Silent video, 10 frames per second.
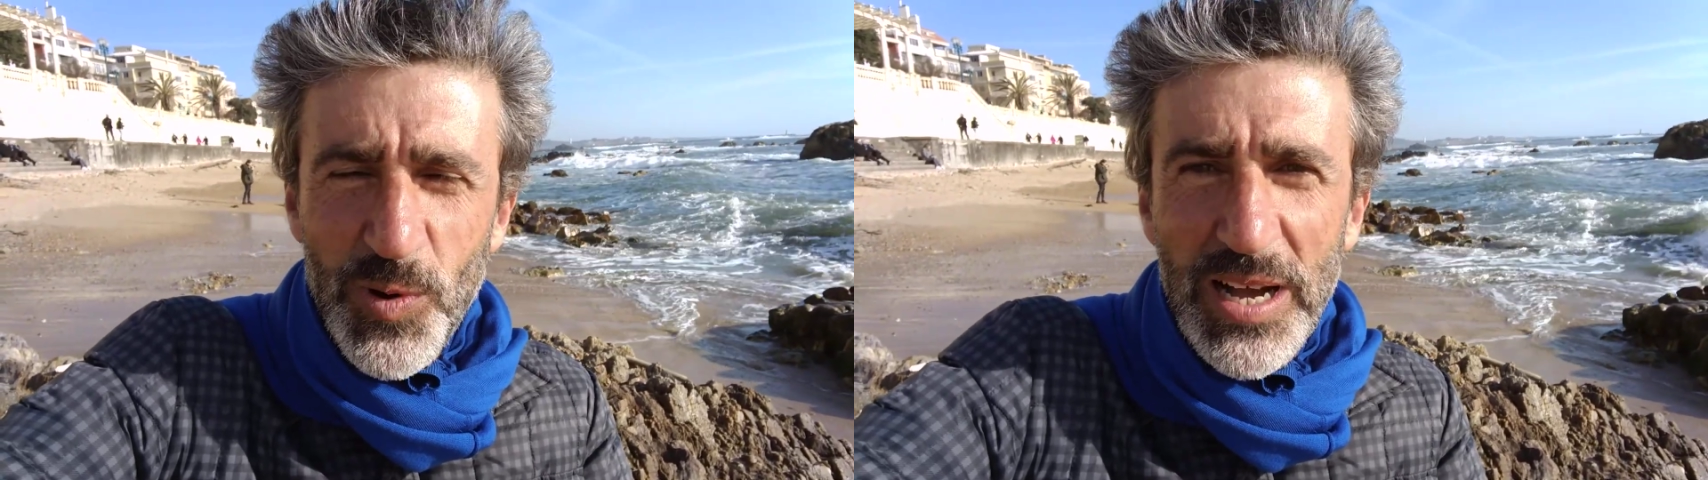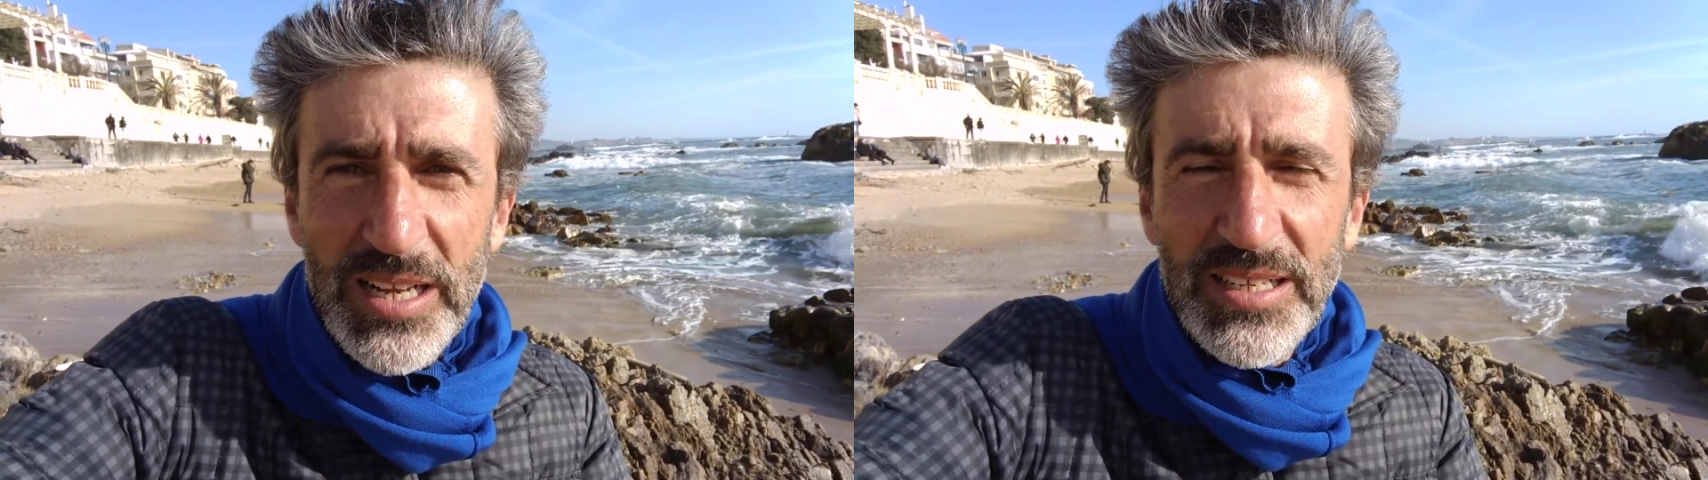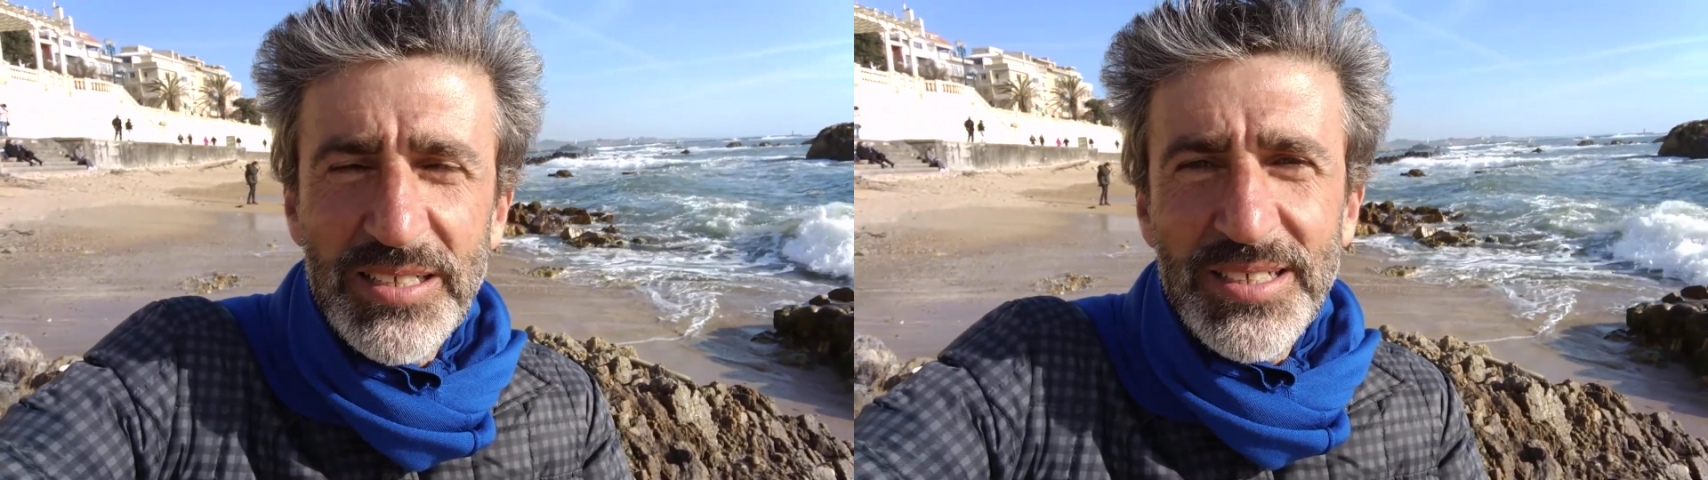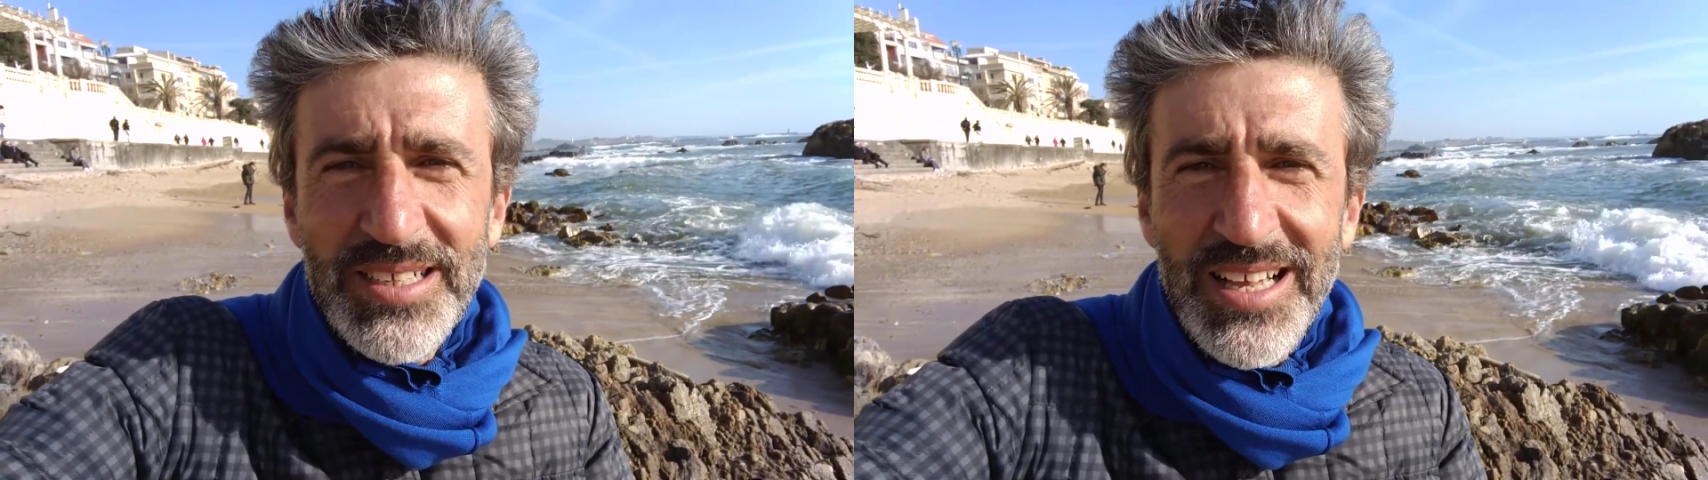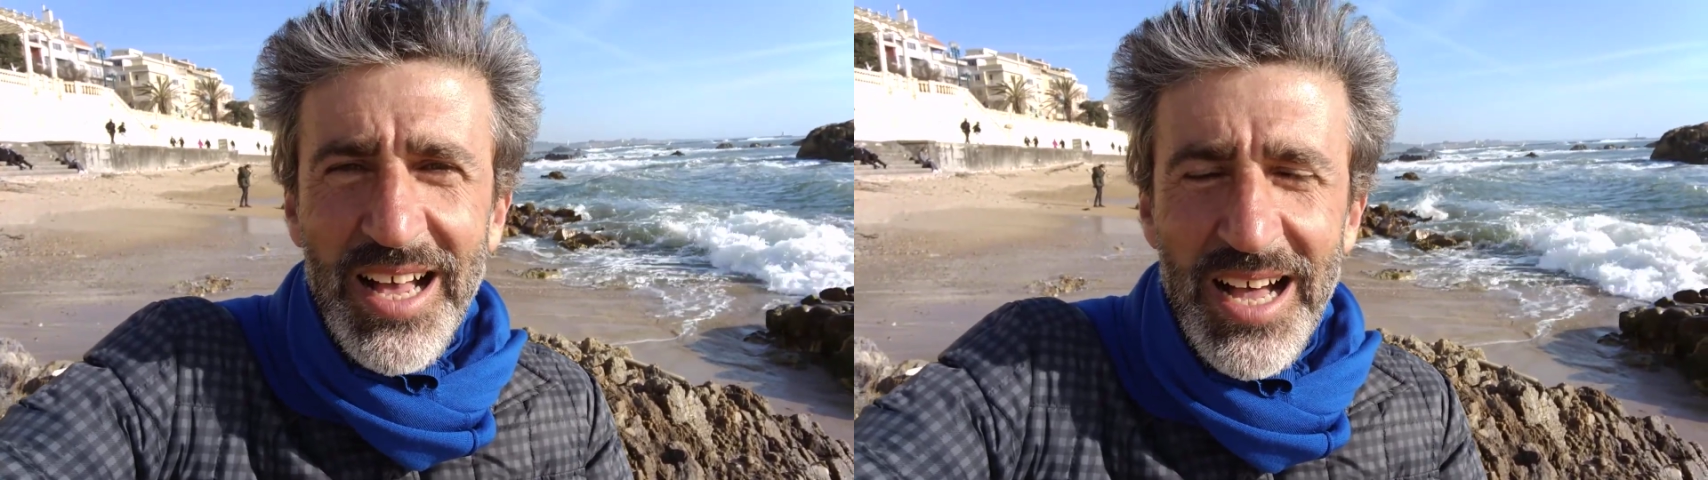well
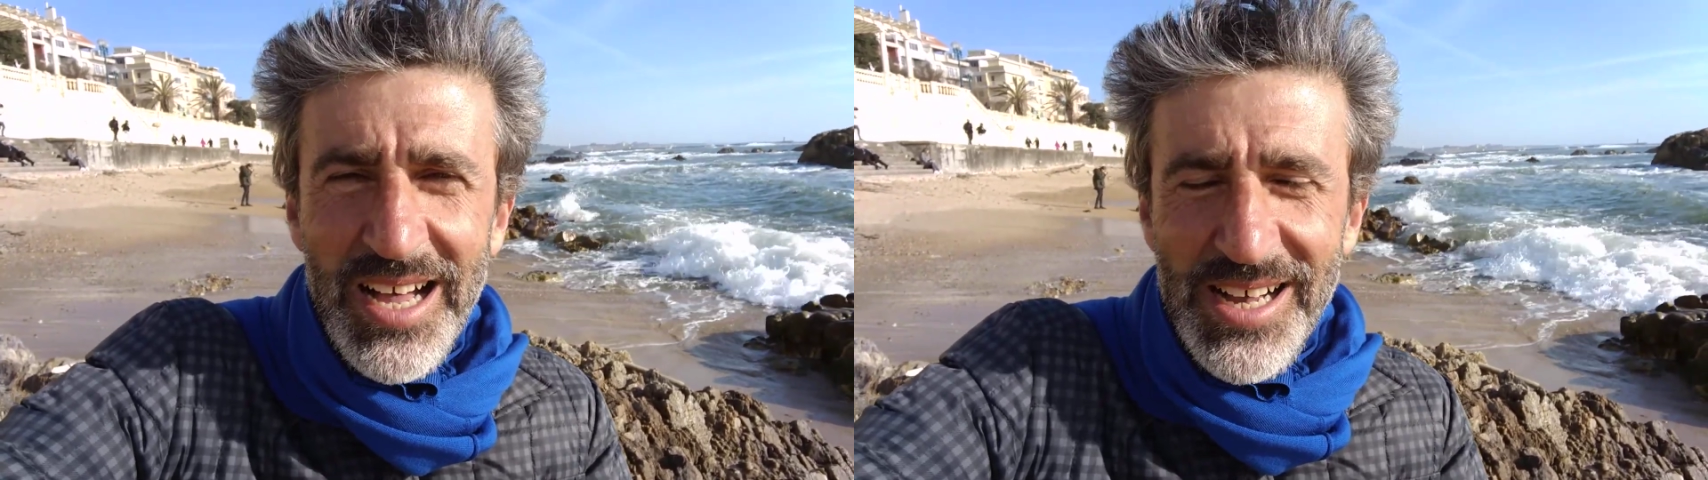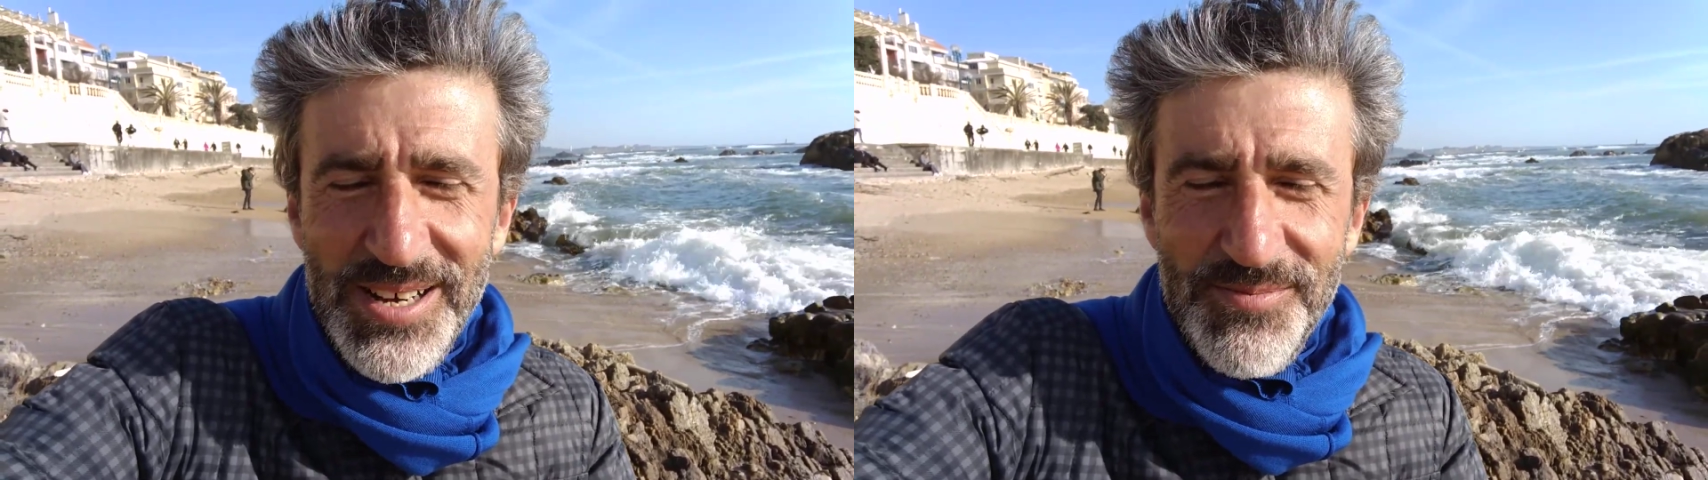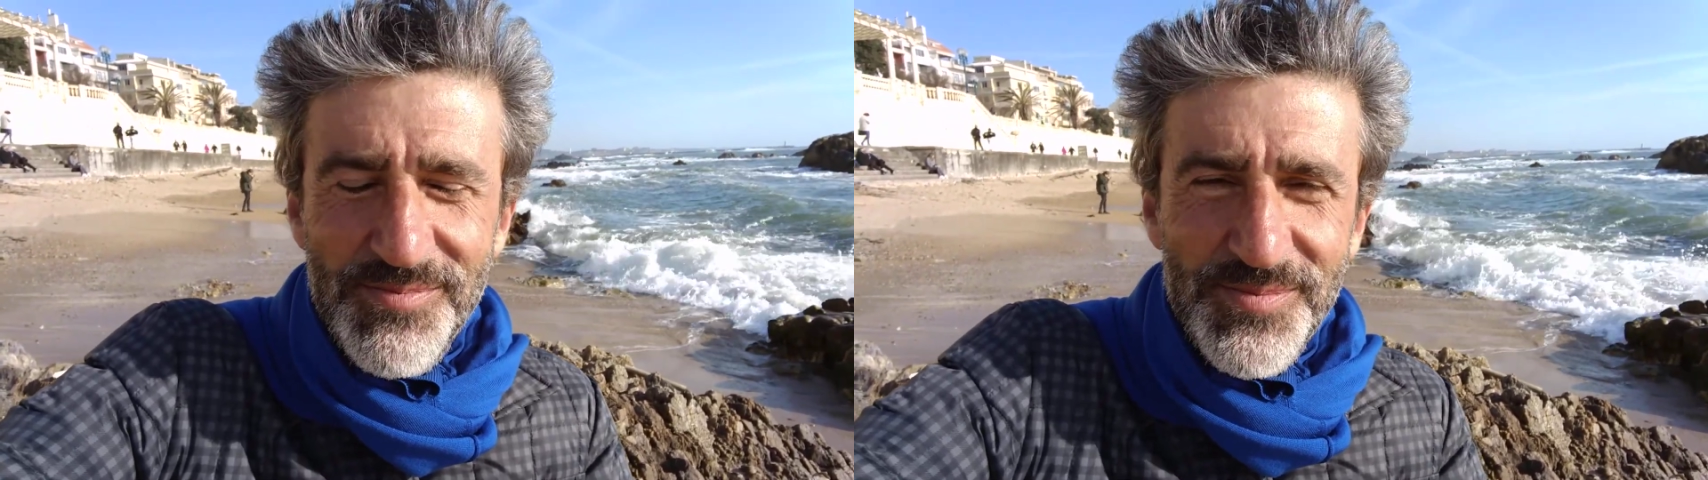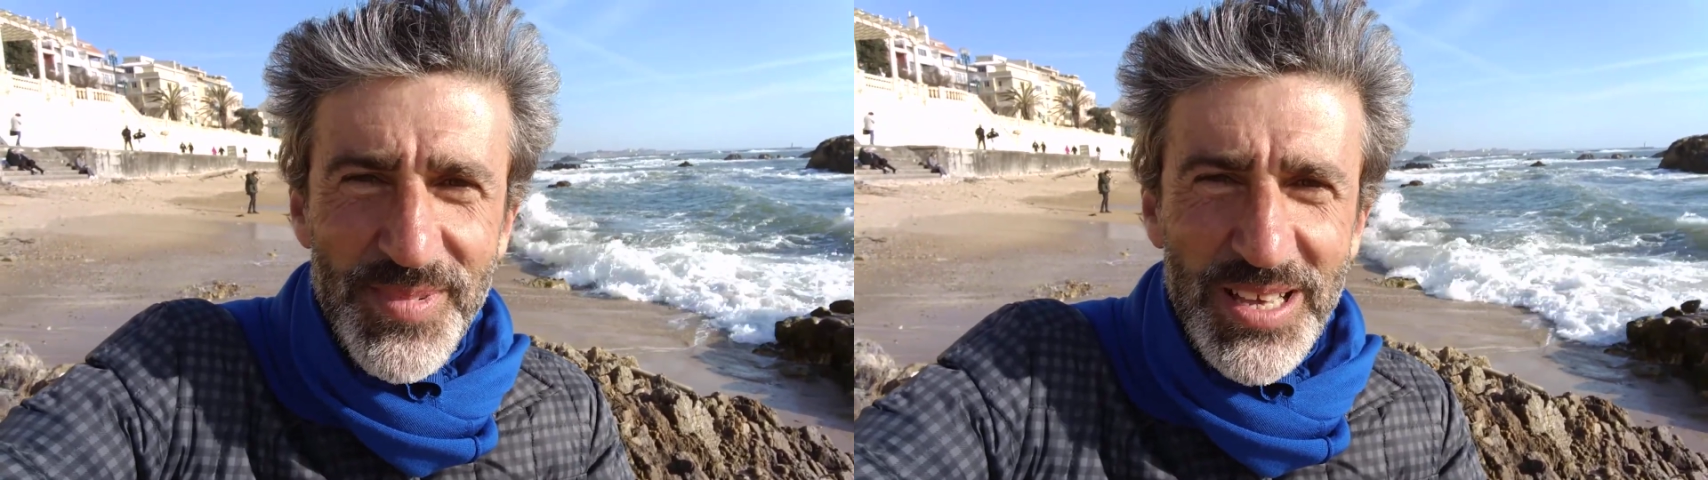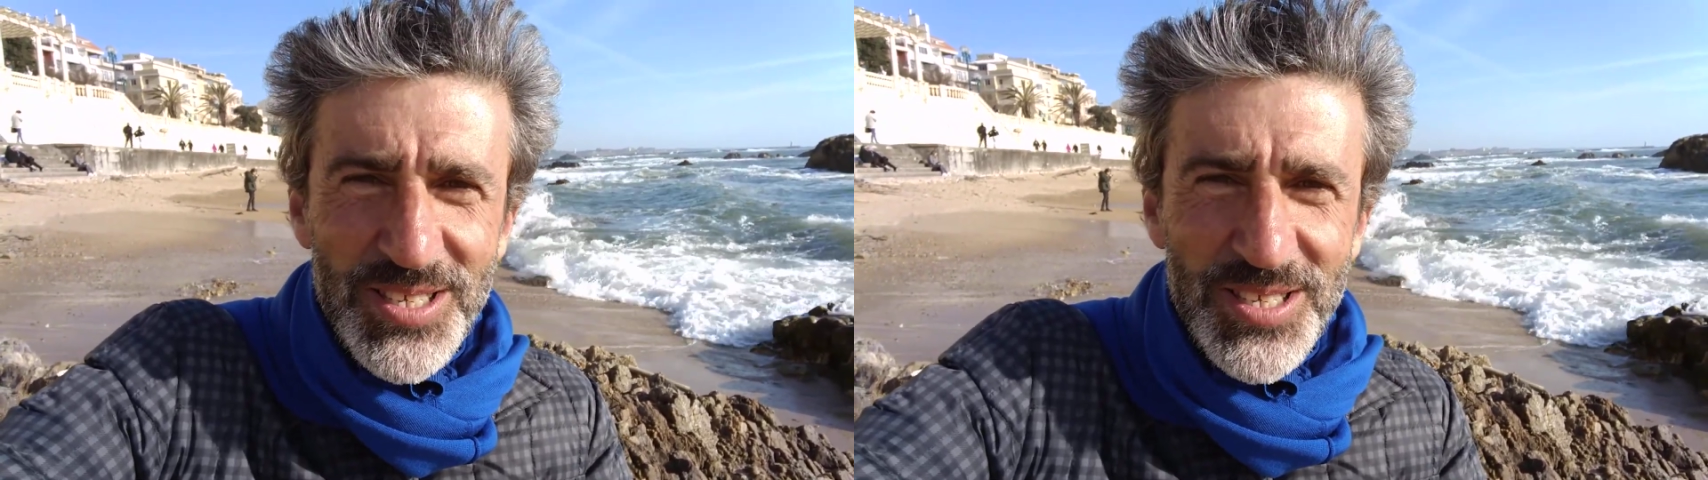um, and